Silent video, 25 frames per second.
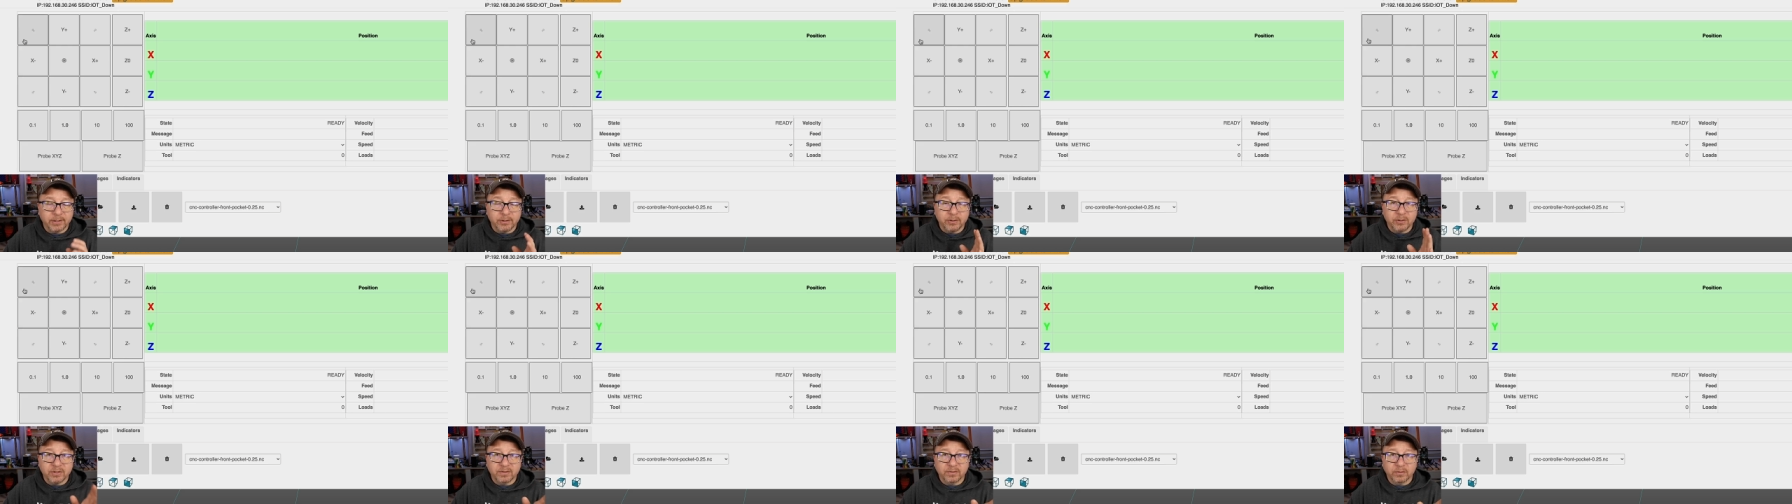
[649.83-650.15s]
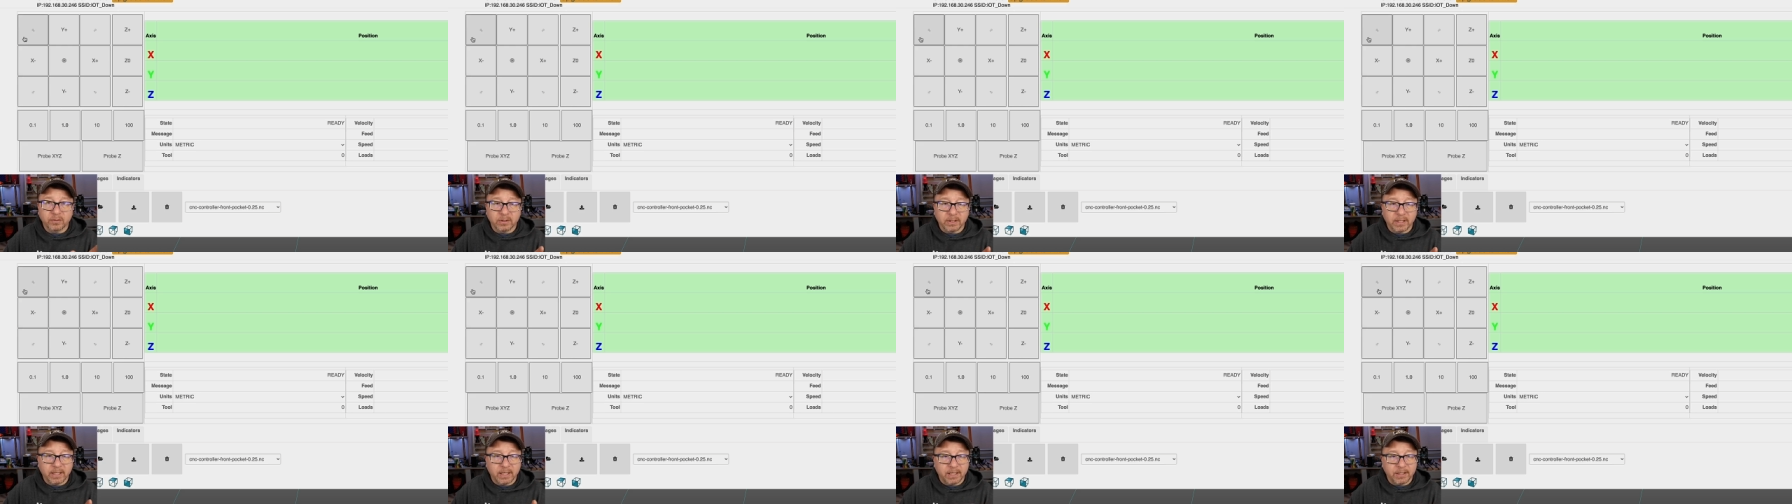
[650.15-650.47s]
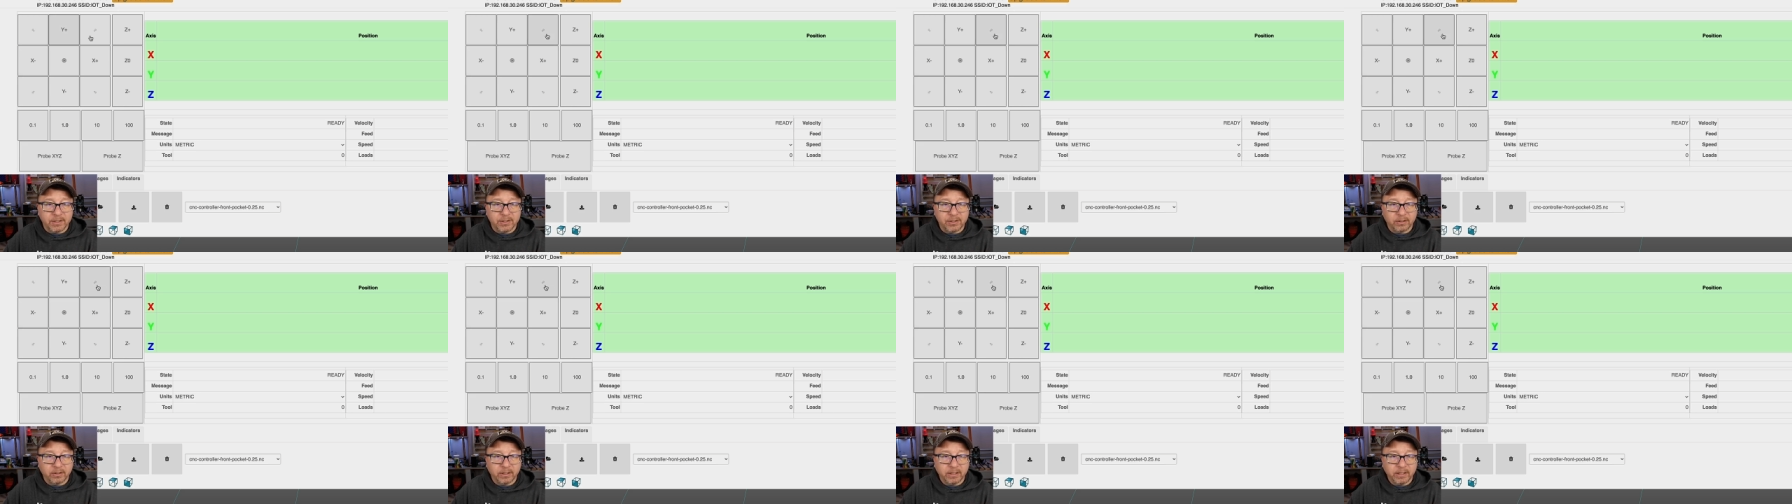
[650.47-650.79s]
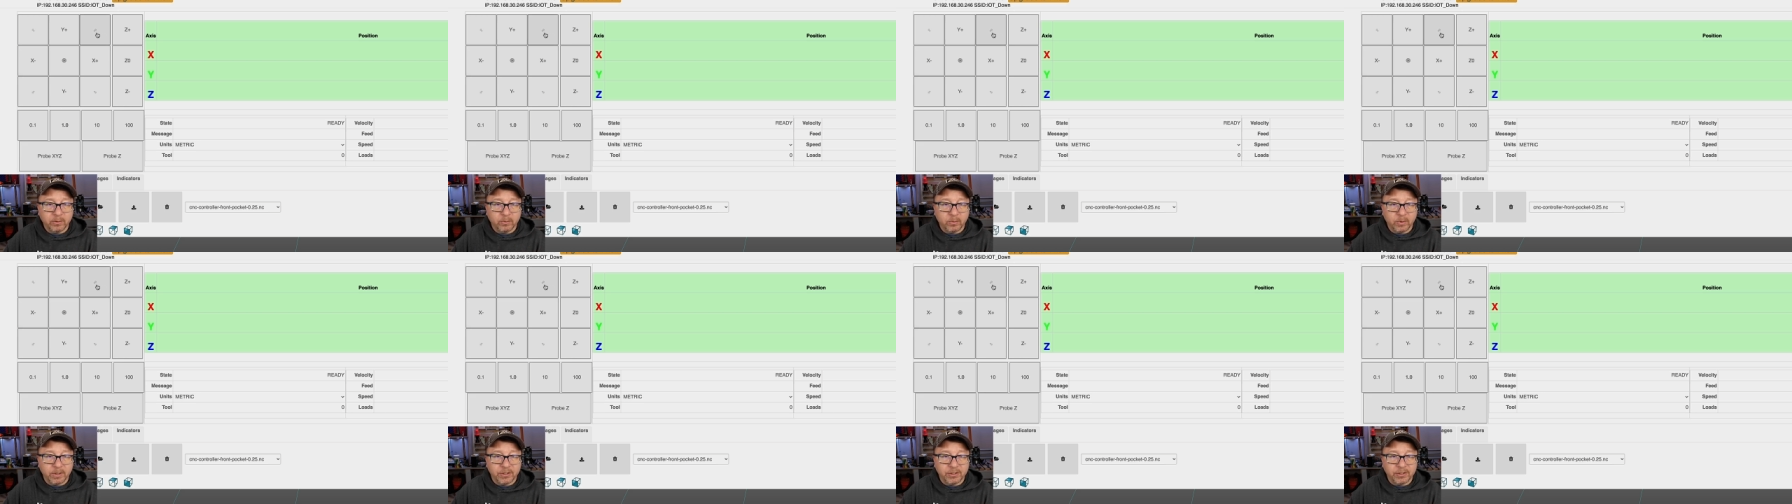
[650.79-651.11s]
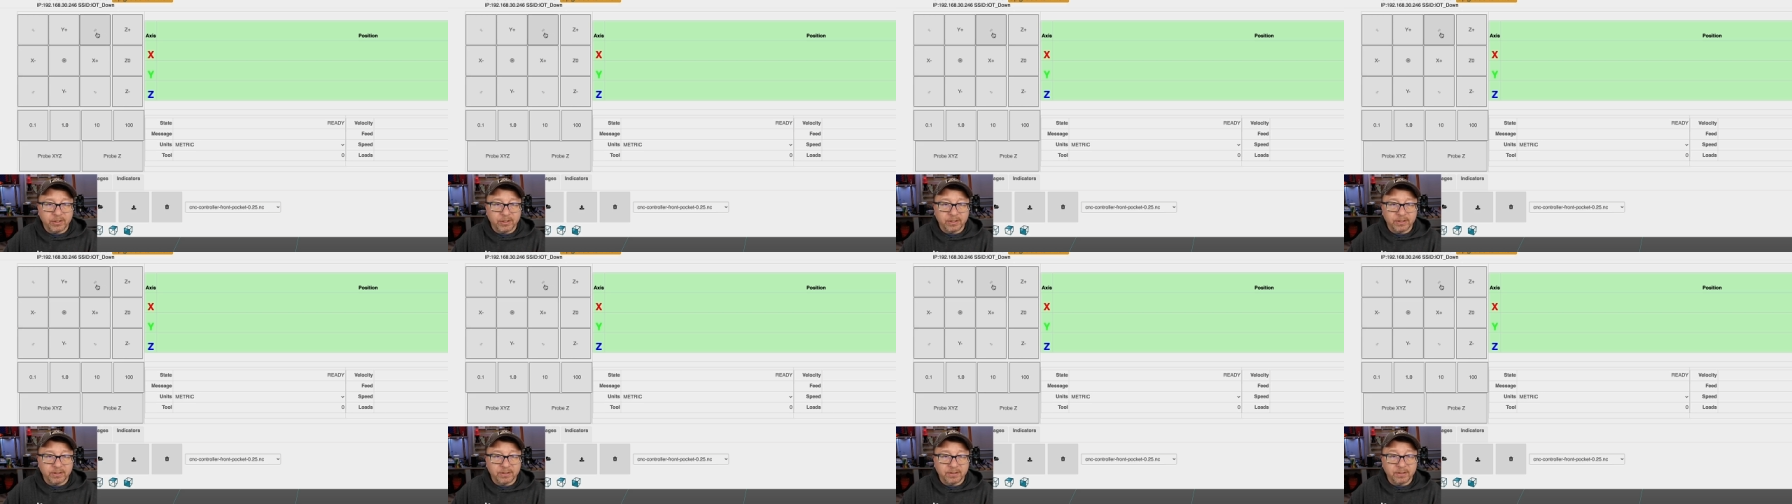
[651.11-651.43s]
useful occasionally, which
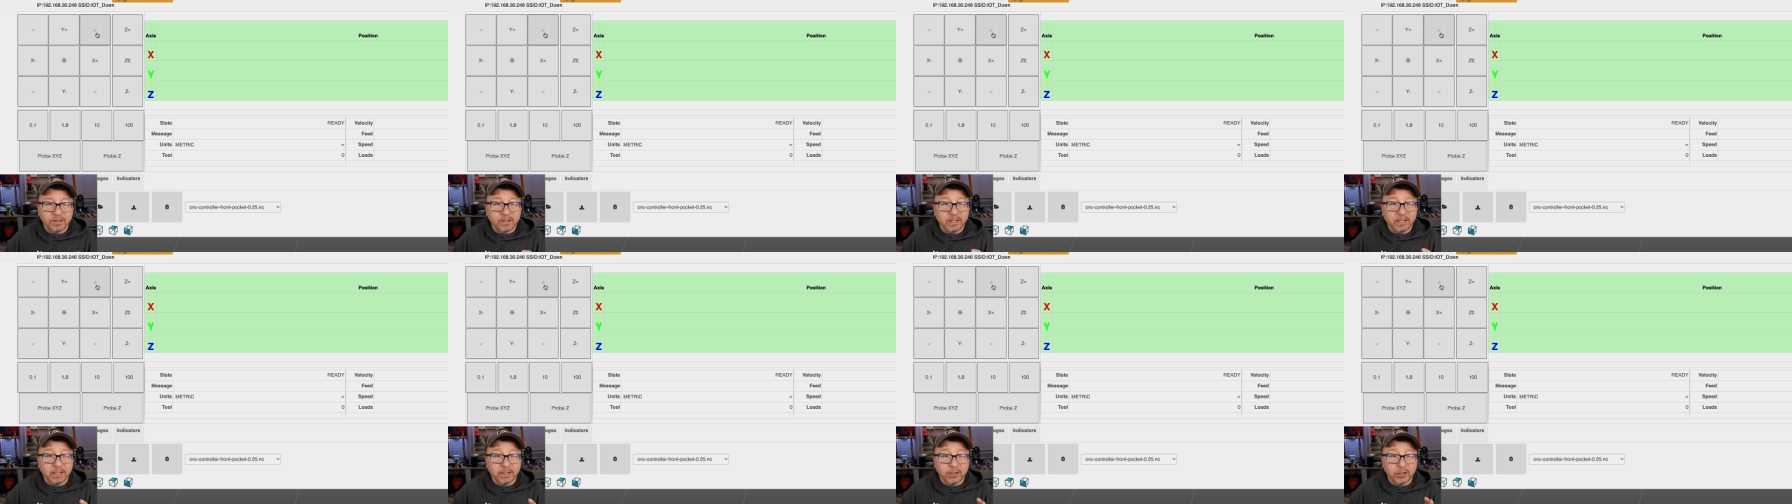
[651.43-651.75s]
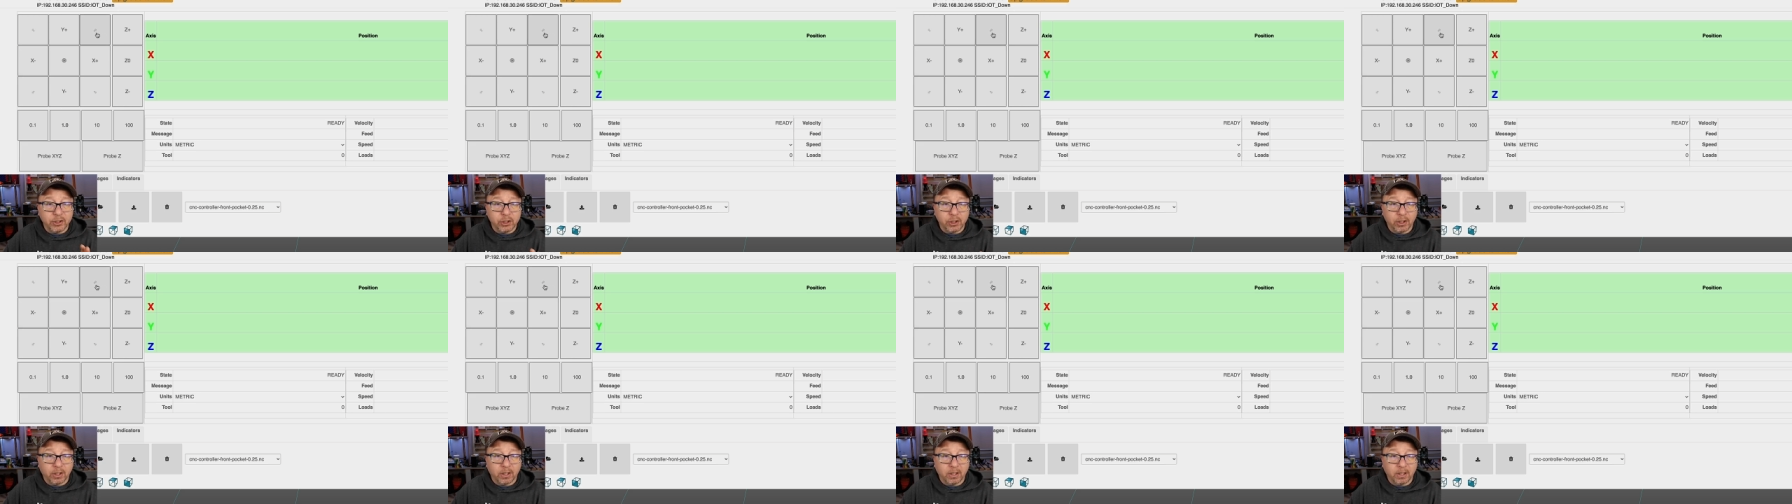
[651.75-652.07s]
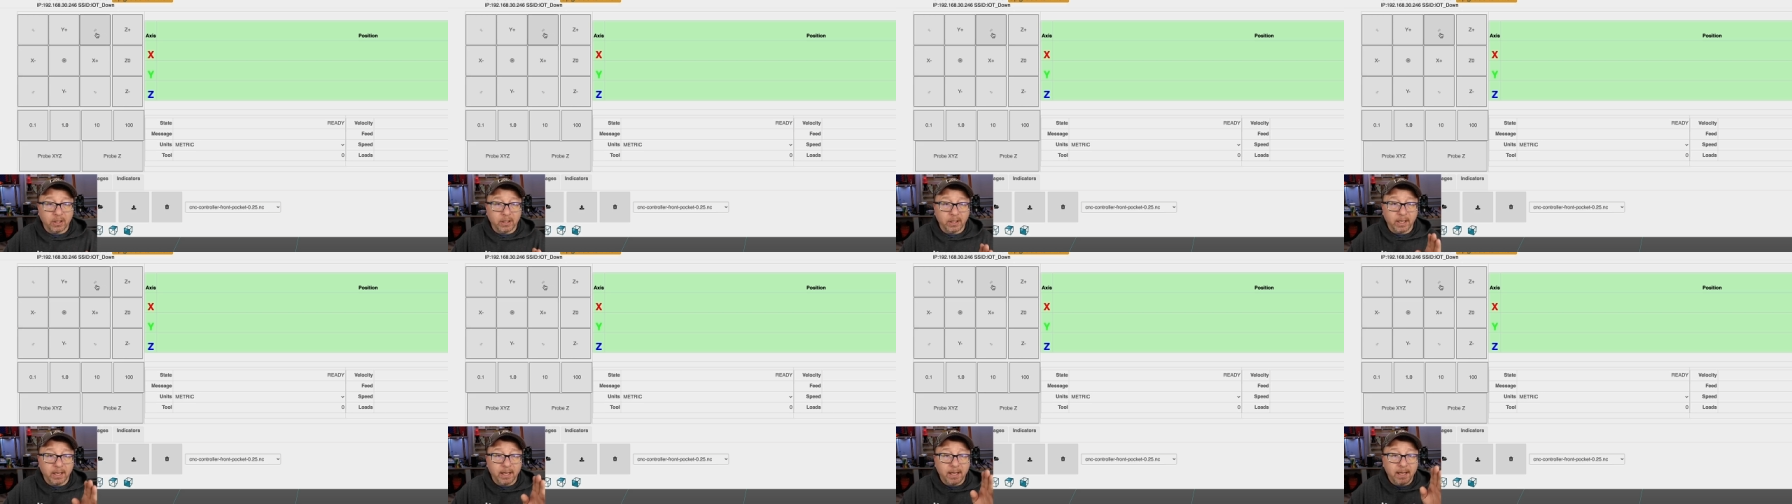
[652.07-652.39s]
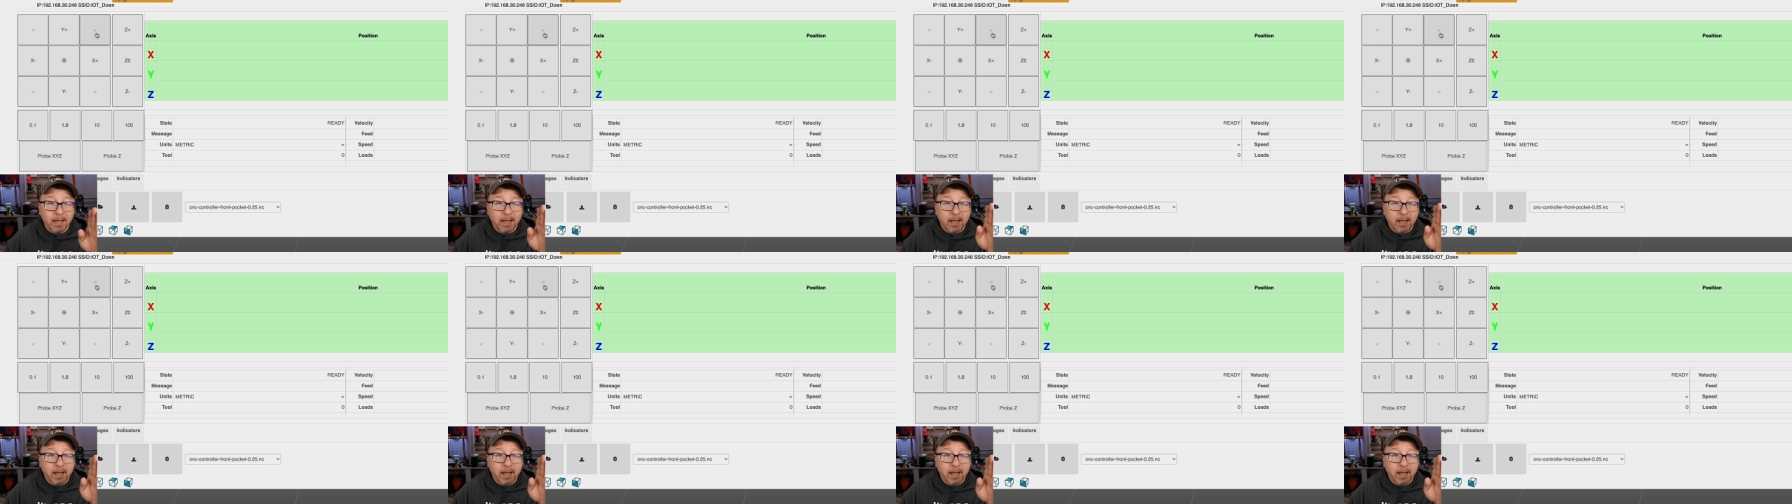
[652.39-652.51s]
is the jog